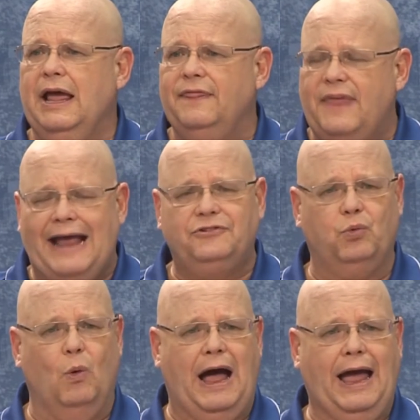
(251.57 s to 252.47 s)
And
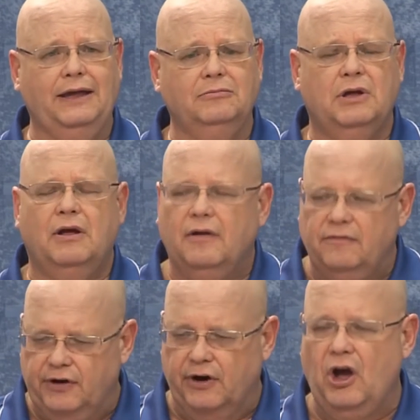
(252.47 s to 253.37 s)
that's why,
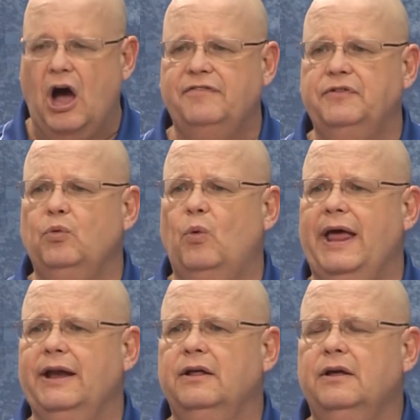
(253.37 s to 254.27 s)
very often,
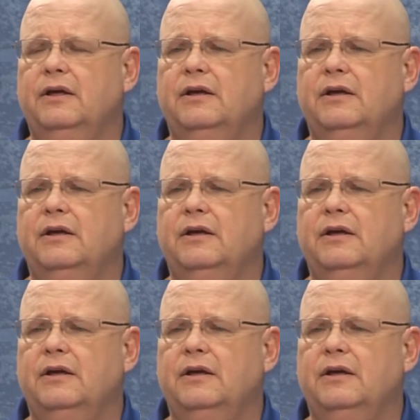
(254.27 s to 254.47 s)
when